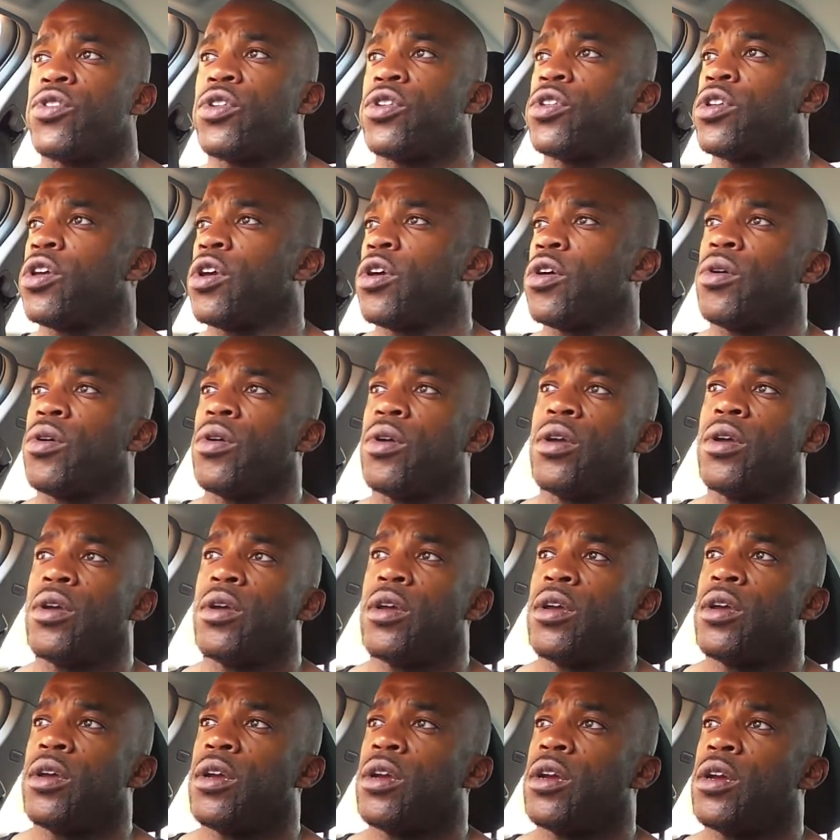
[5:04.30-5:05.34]
to do.
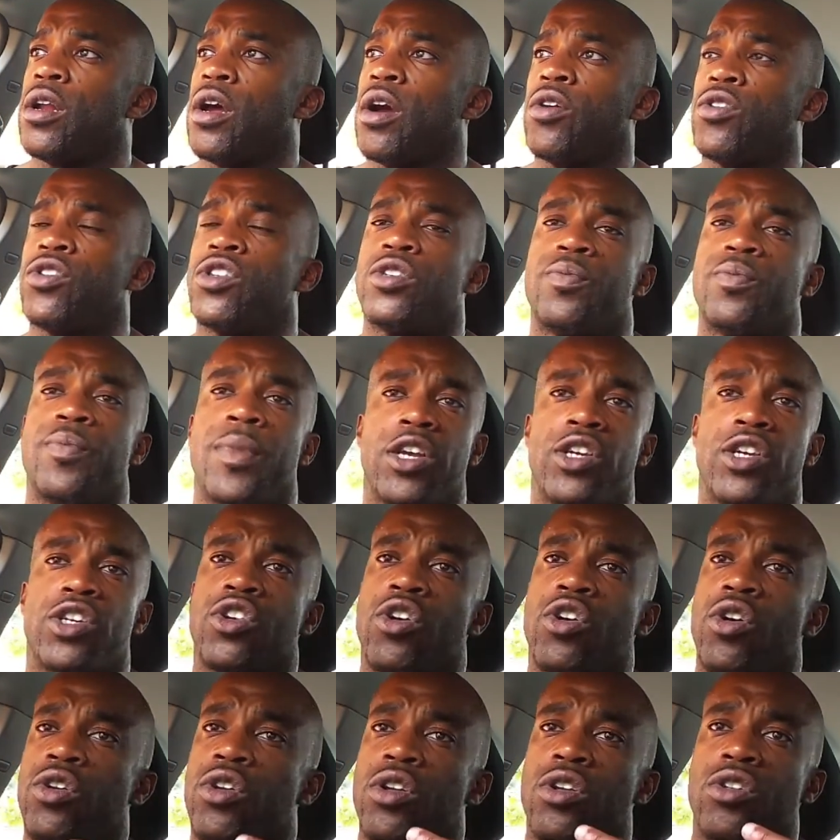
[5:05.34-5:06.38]
You know, just make
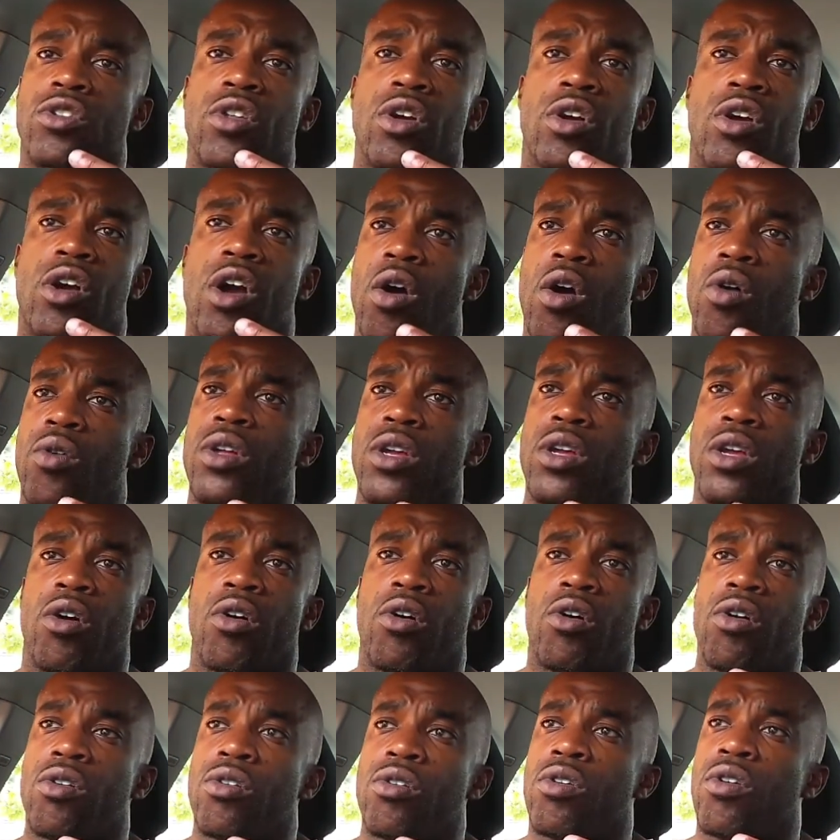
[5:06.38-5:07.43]
sure that the goal that
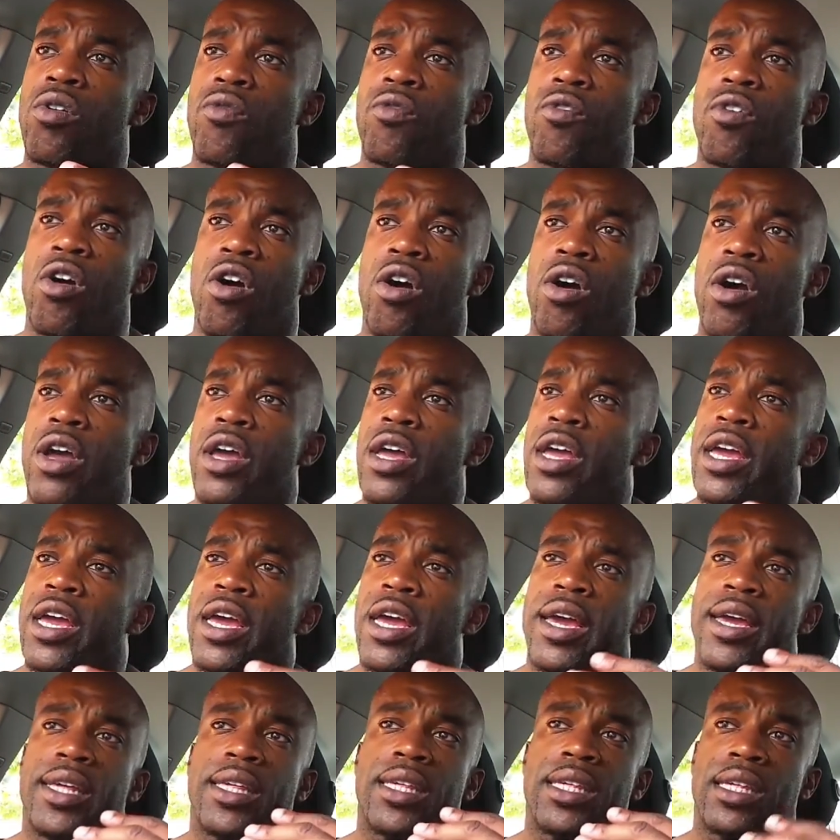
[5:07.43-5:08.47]
you've got
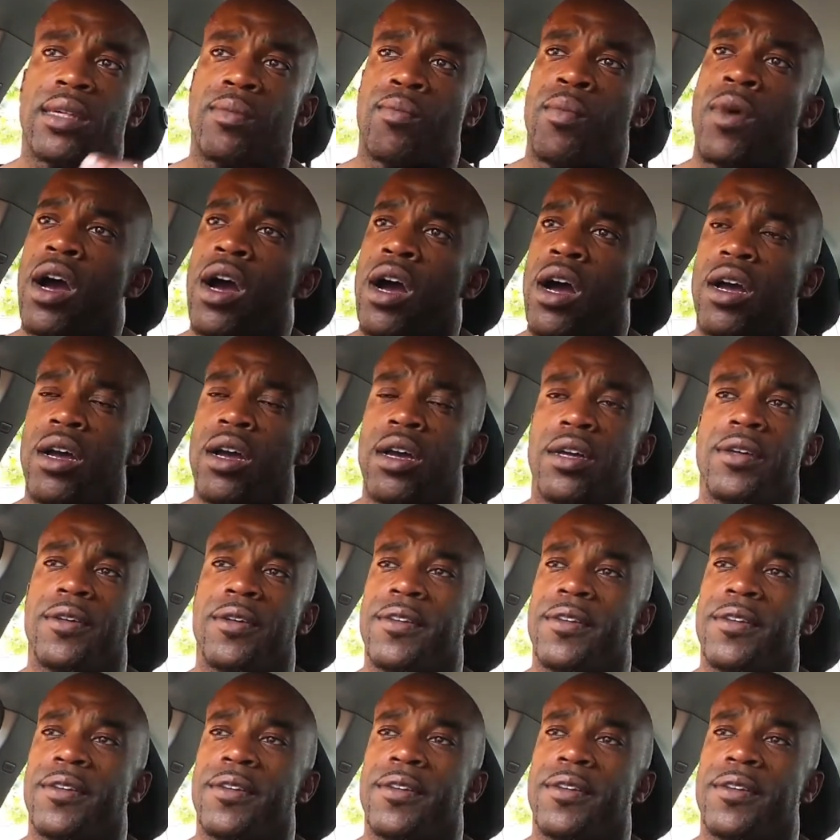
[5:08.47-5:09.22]
is smart,